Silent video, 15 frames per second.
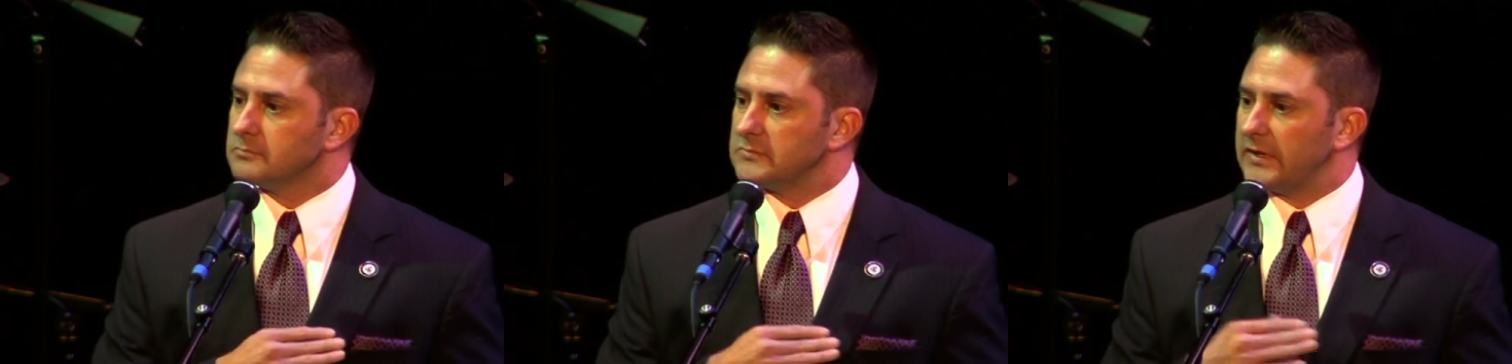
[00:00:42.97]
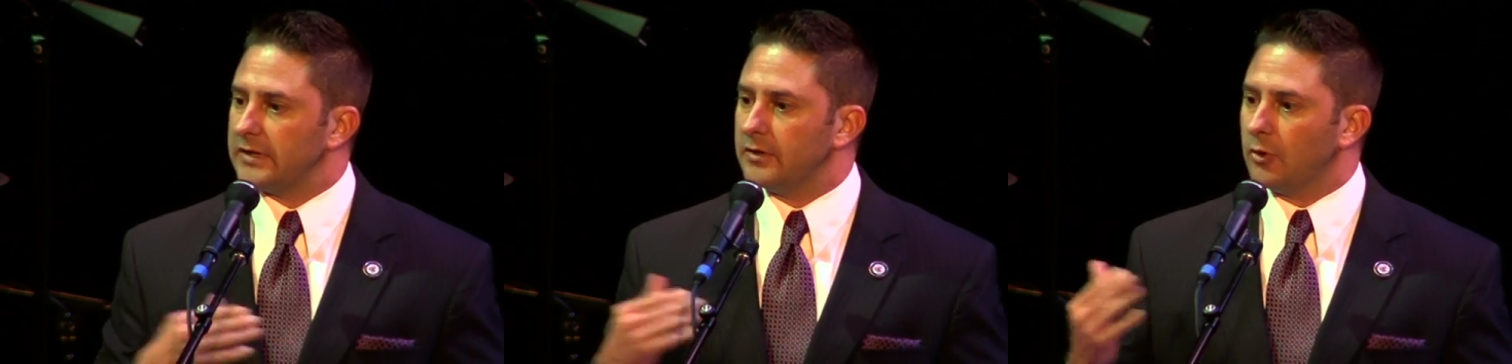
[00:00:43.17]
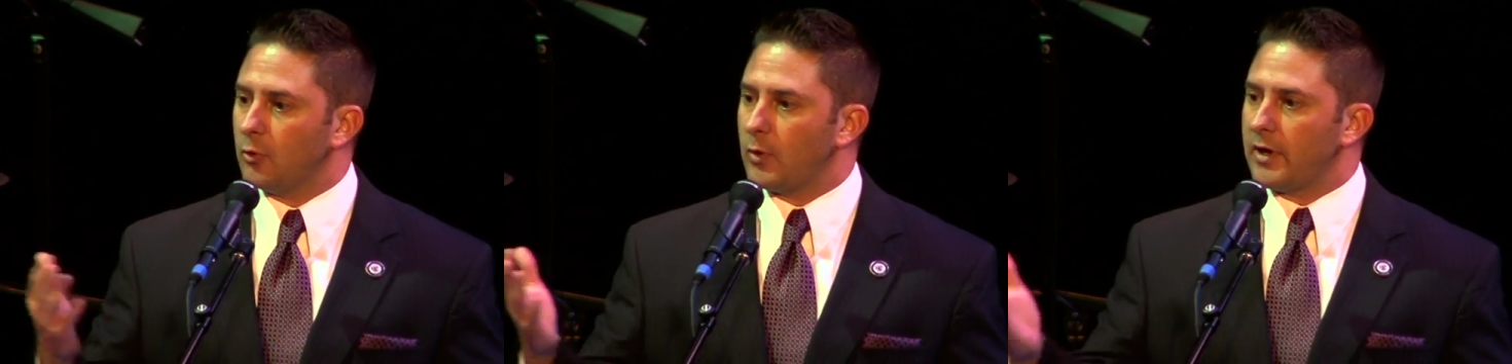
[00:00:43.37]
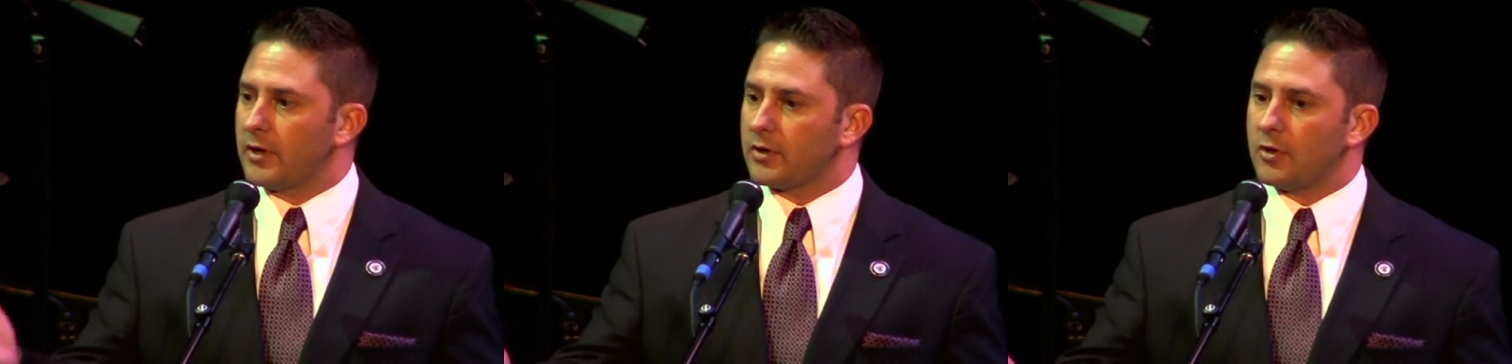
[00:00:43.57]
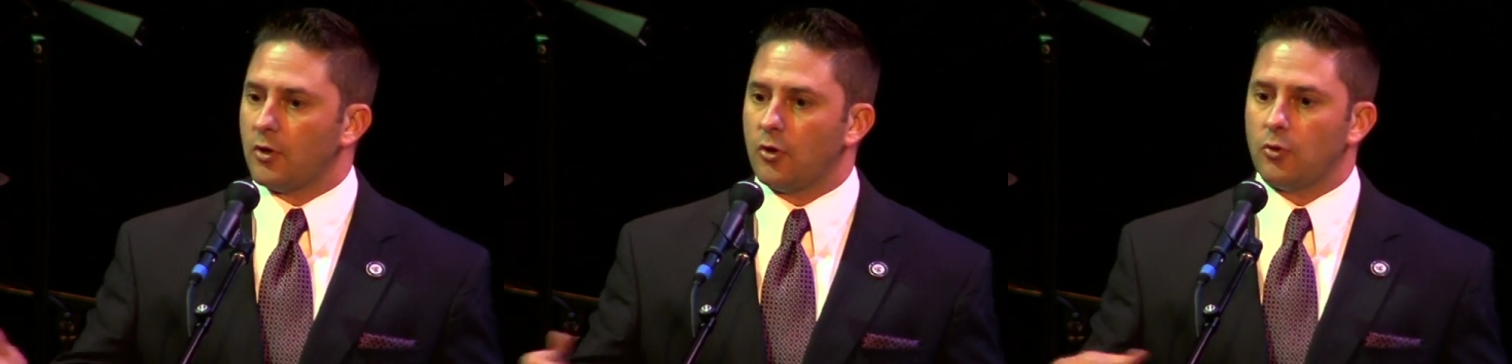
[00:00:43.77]
Didn't know where
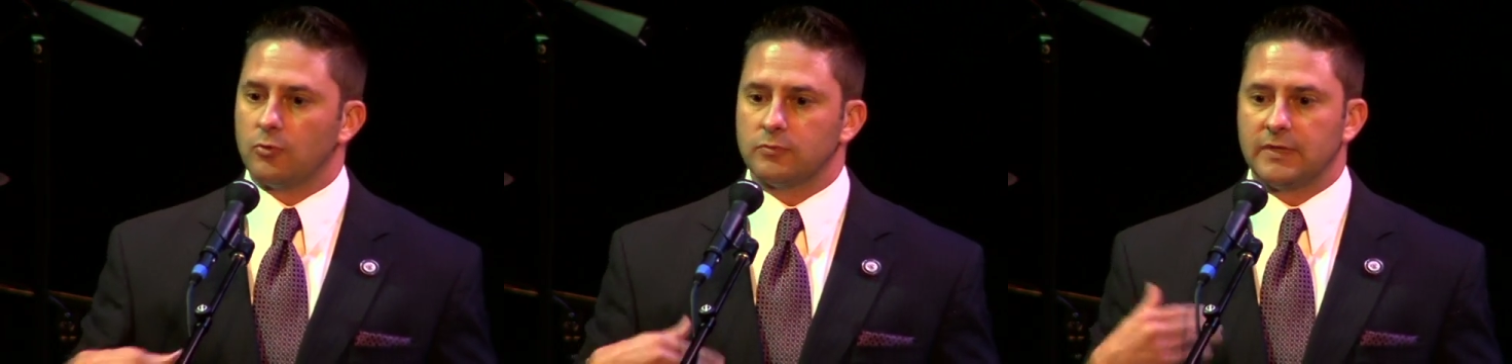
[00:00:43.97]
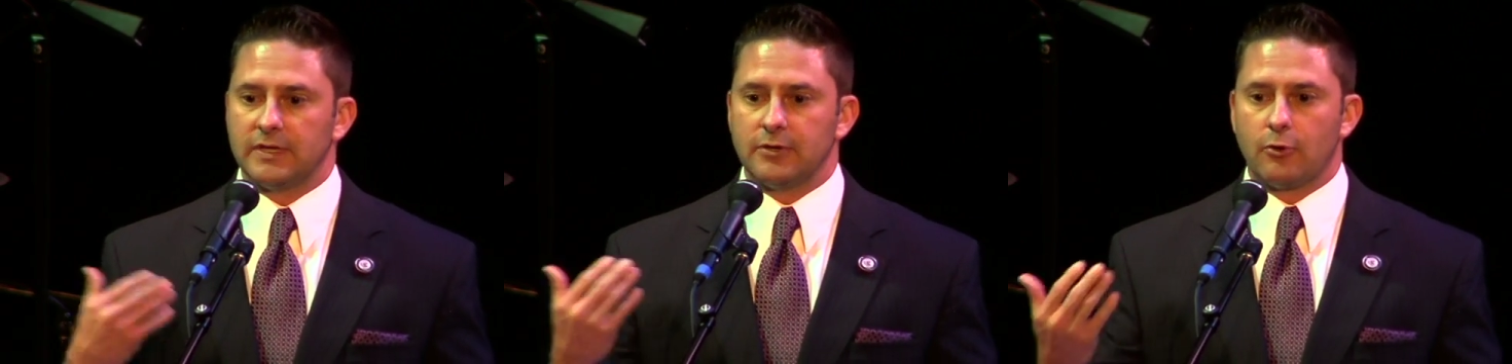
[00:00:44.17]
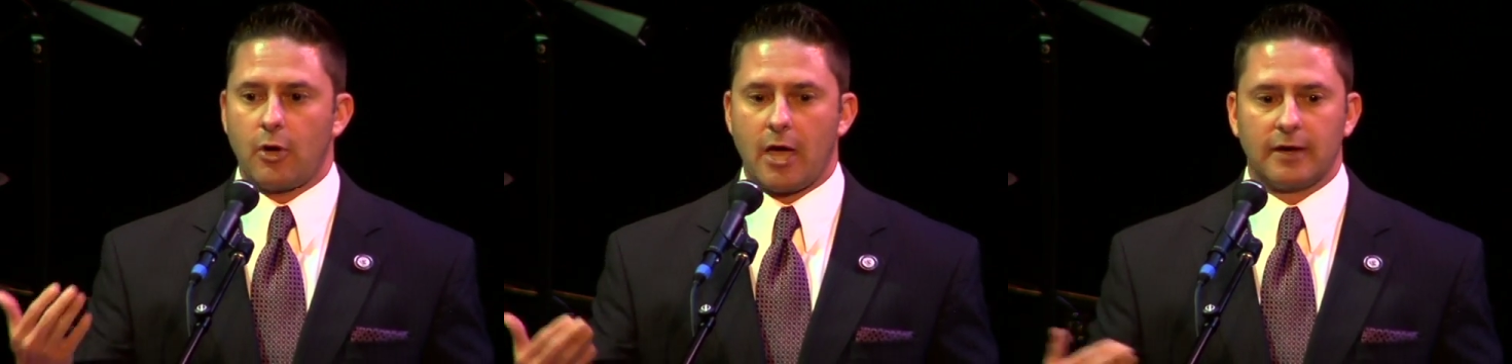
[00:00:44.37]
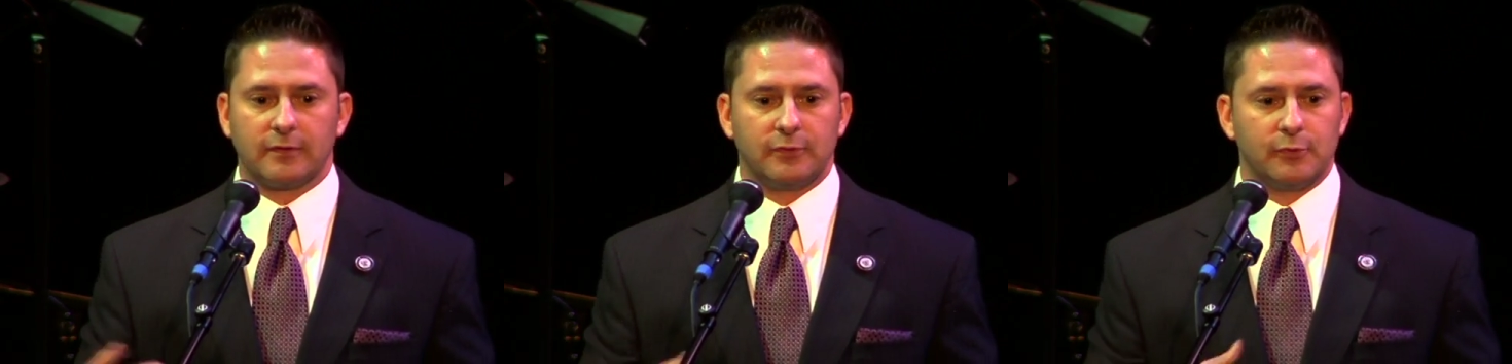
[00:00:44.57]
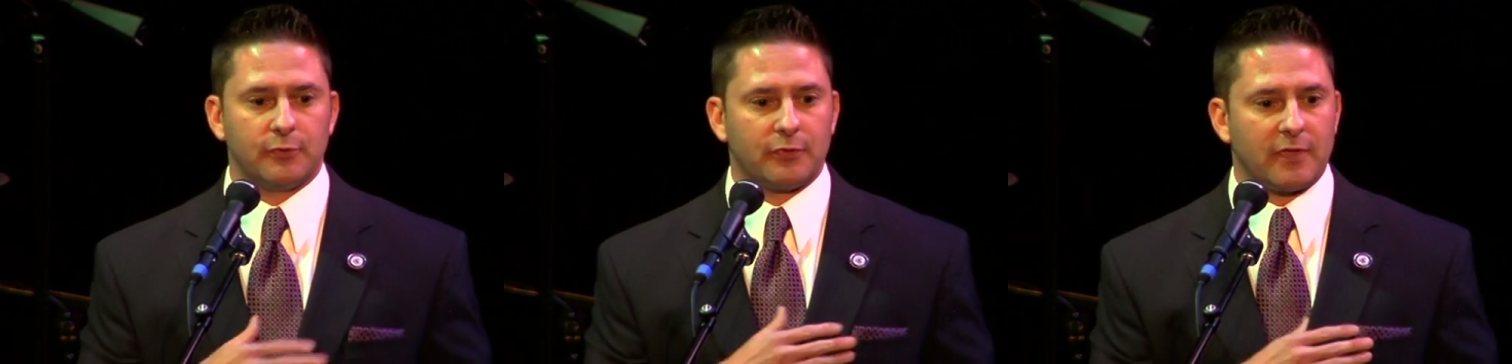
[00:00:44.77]
to go, didn't know how
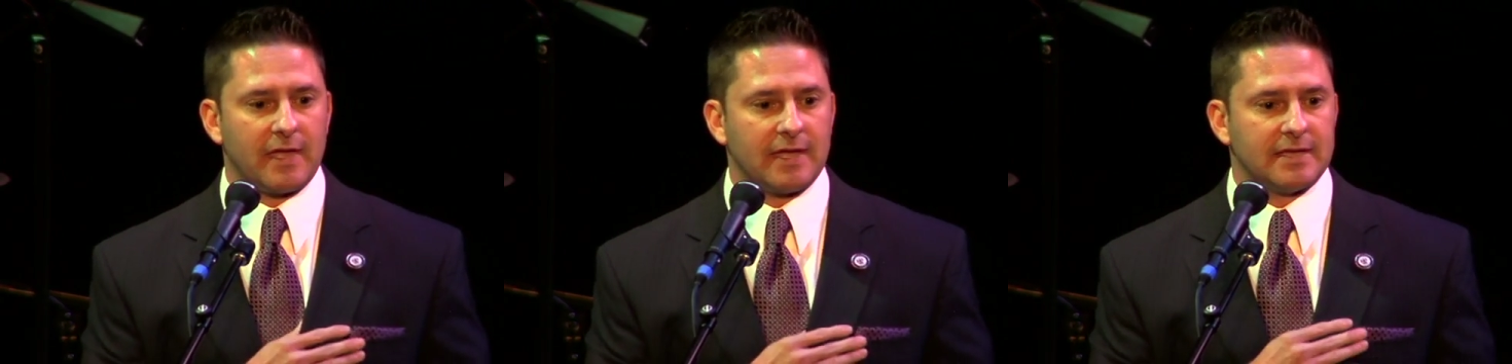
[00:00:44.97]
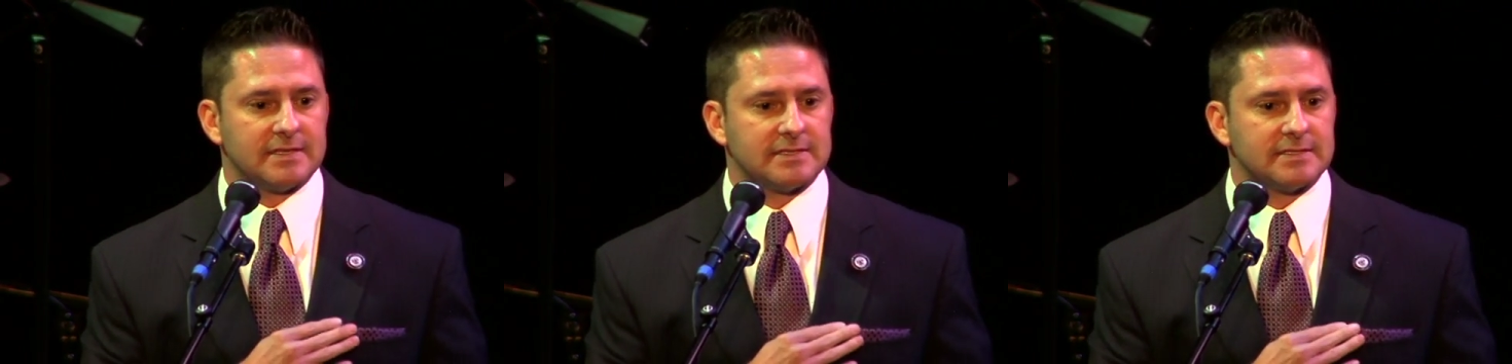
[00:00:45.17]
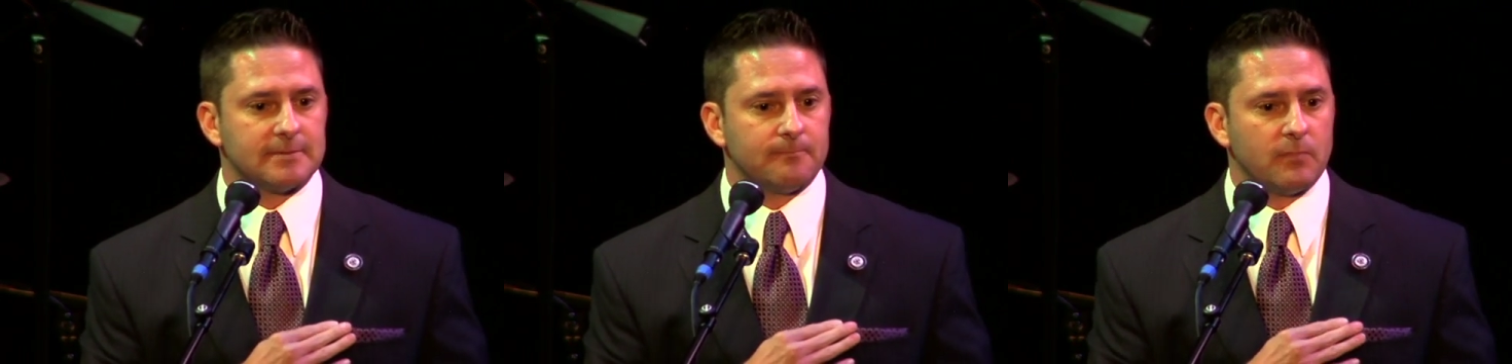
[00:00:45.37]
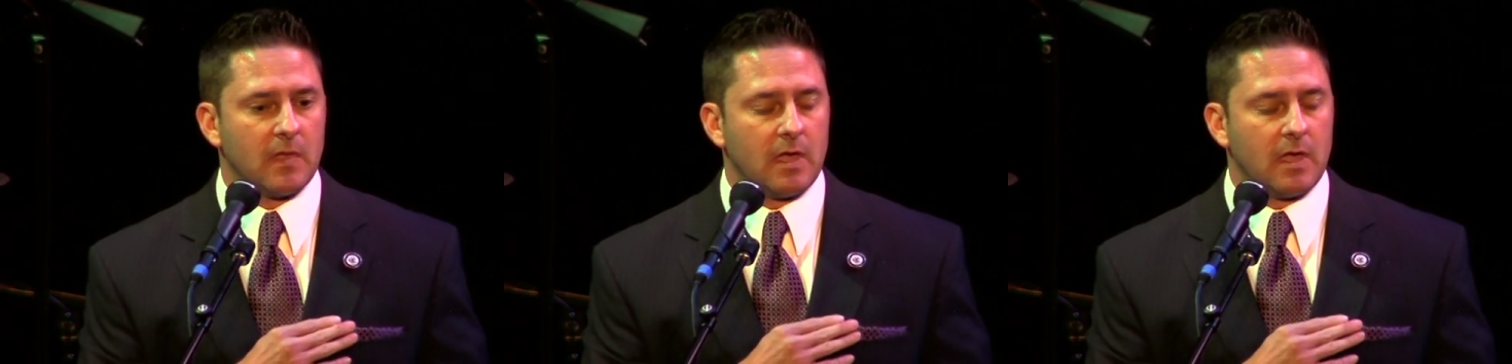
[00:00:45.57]
to do things.